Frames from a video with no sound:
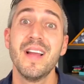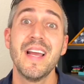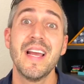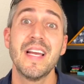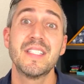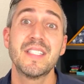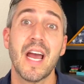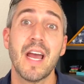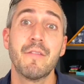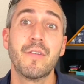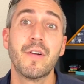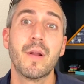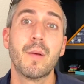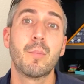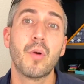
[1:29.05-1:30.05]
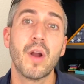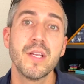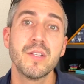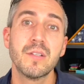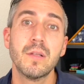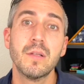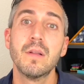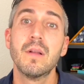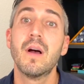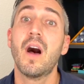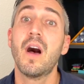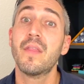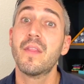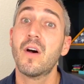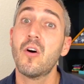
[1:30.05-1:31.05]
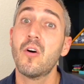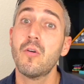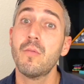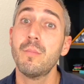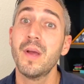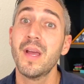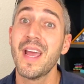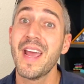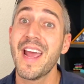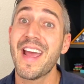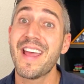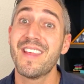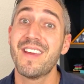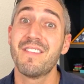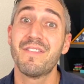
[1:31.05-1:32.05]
it's time for an appraisal on the home and then